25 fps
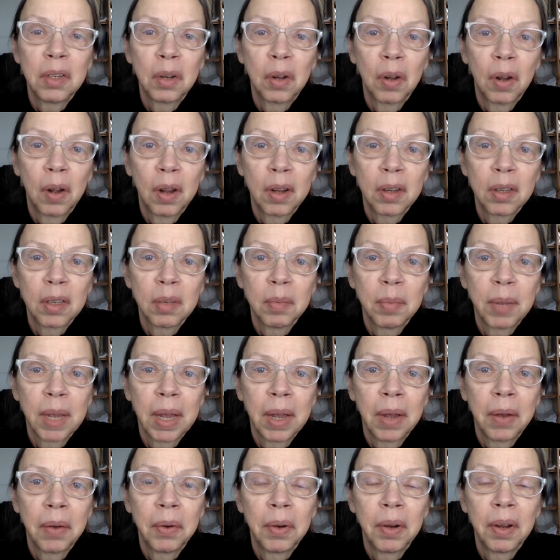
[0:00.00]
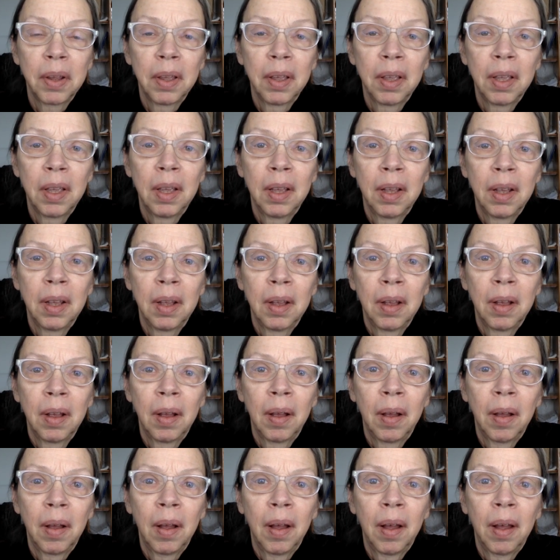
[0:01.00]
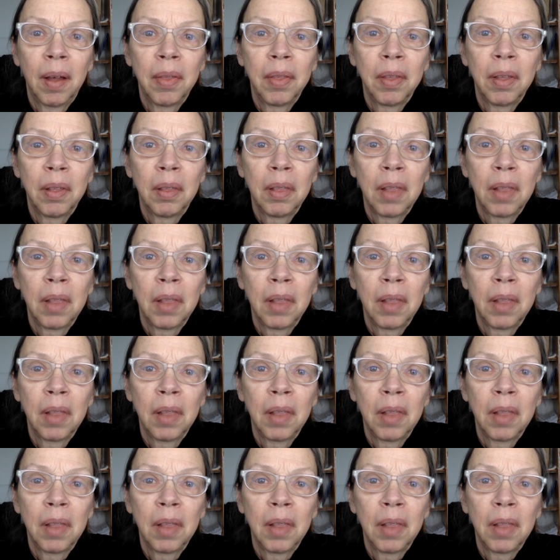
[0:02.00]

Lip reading: talks about the